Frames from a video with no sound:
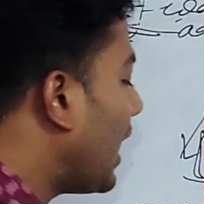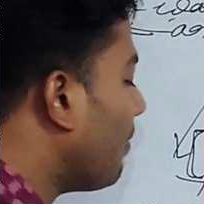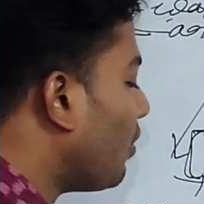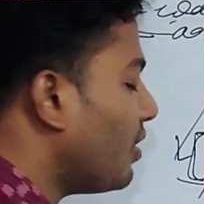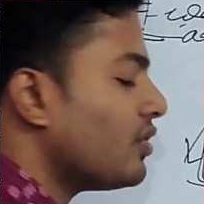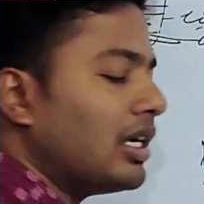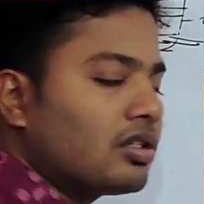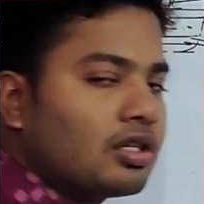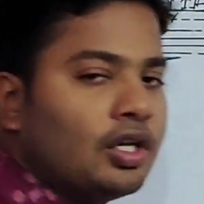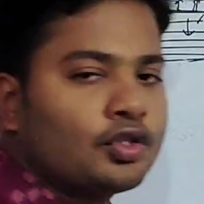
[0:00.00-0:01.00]

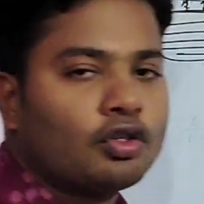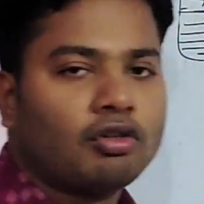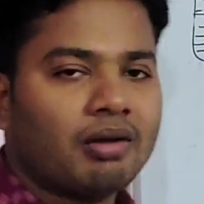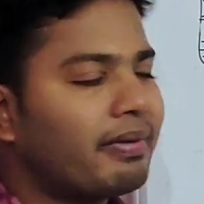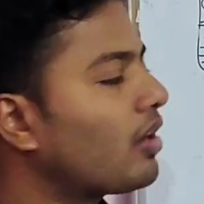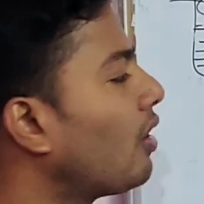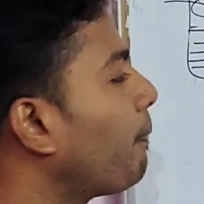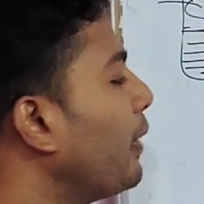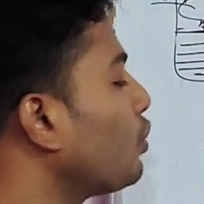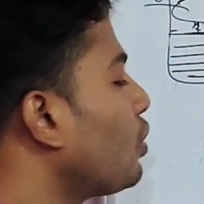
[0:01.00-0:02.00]
emulgents? So don't be
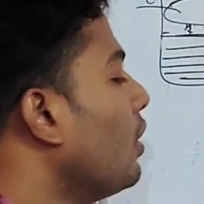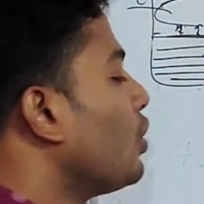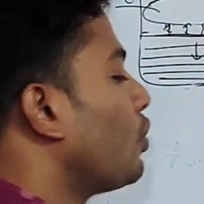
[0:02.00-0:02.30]
confused.